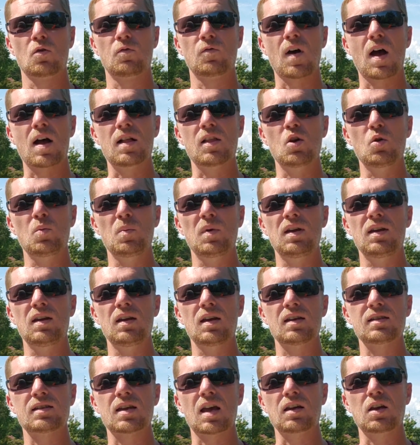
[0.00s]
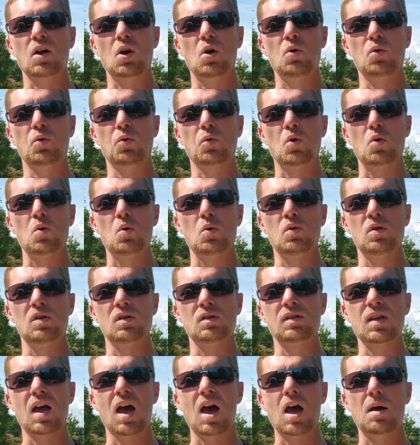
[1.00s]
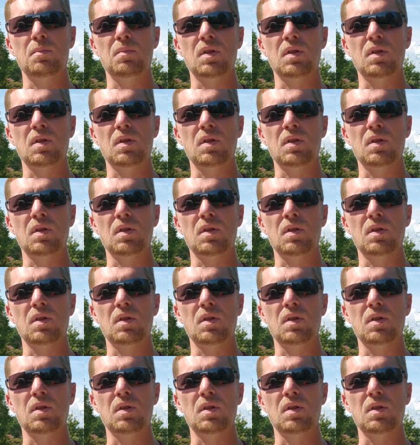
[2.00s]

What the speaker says: follow me as I go through the time